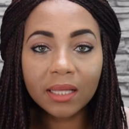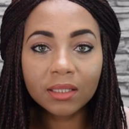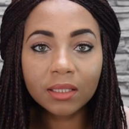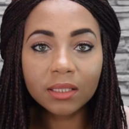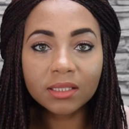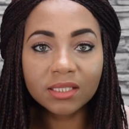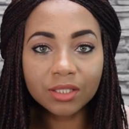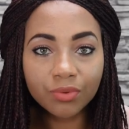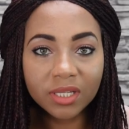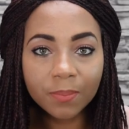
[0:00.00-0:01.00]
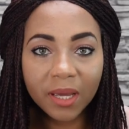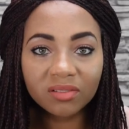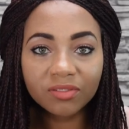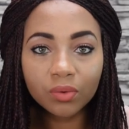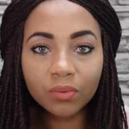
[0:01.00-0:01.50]
think it's
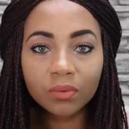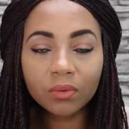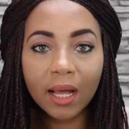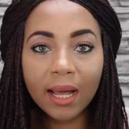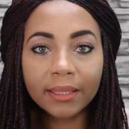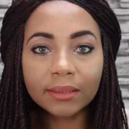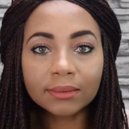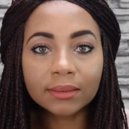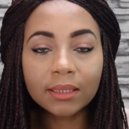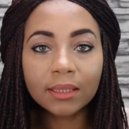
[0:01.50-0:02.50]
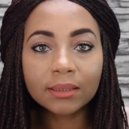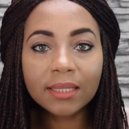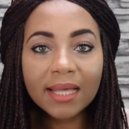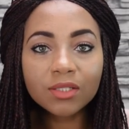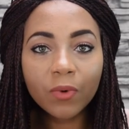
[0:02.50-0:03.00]
disrespectful, and
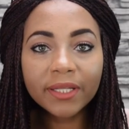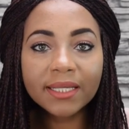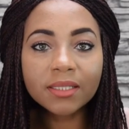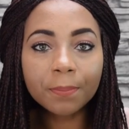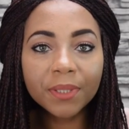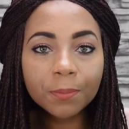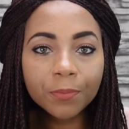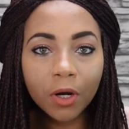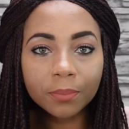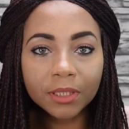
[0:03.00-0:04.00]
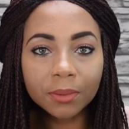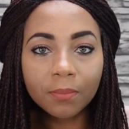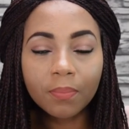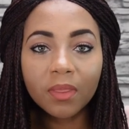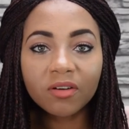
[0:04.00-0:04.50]
that's where there's a big problem.
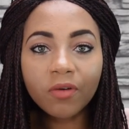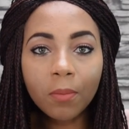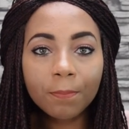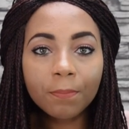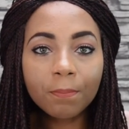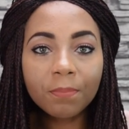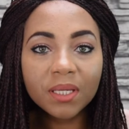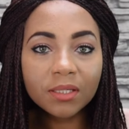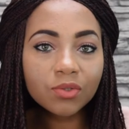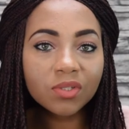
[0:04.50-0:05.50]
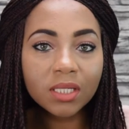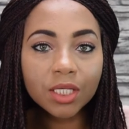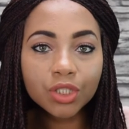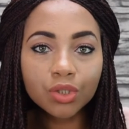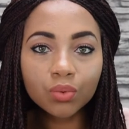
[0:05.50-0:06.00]
For me to say
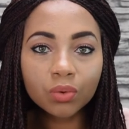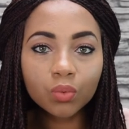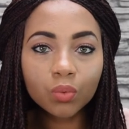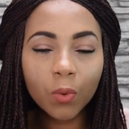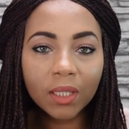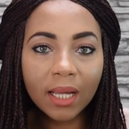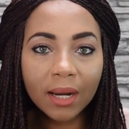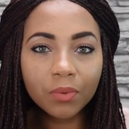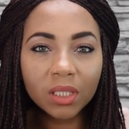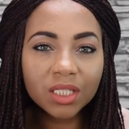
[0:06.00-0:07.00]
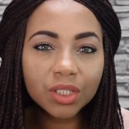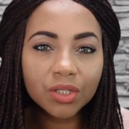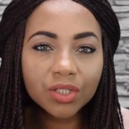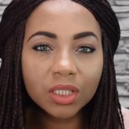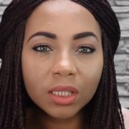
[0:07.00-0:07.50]
she should quit her
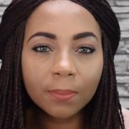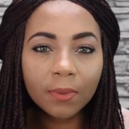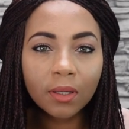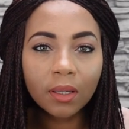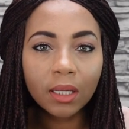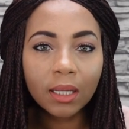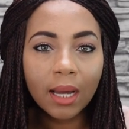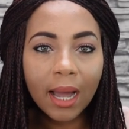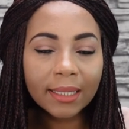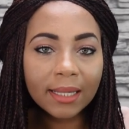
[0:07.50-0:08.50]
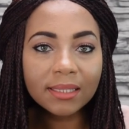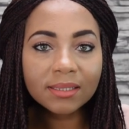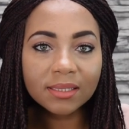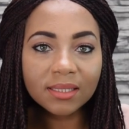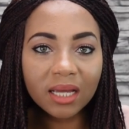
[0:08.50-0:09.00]
relationship, I can't
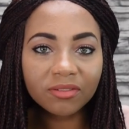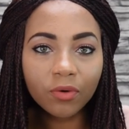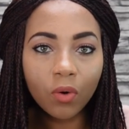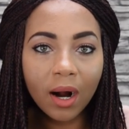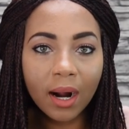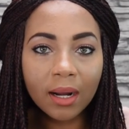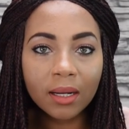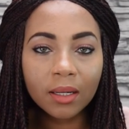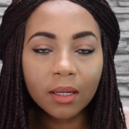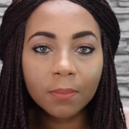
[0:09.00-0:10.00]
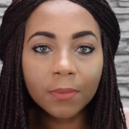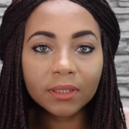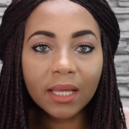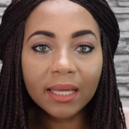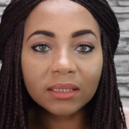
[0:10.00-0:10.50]
decide for her.
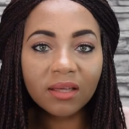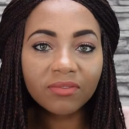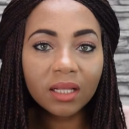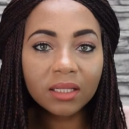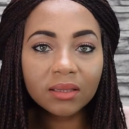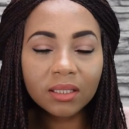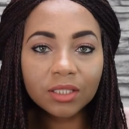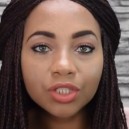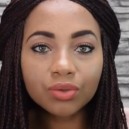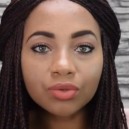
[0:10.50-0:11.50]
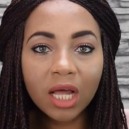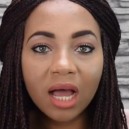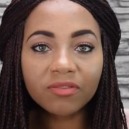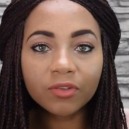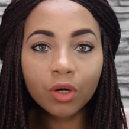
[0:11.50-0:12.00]
But I definitely think she should
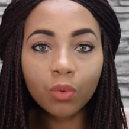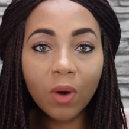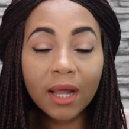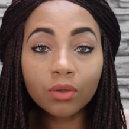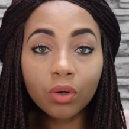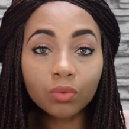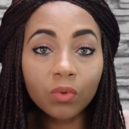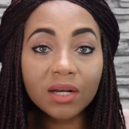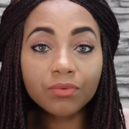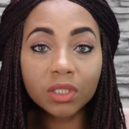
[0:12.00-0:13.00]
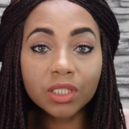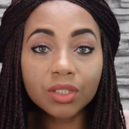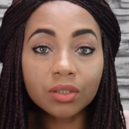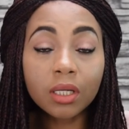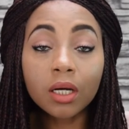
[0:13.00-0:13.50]
have a one-on-one relation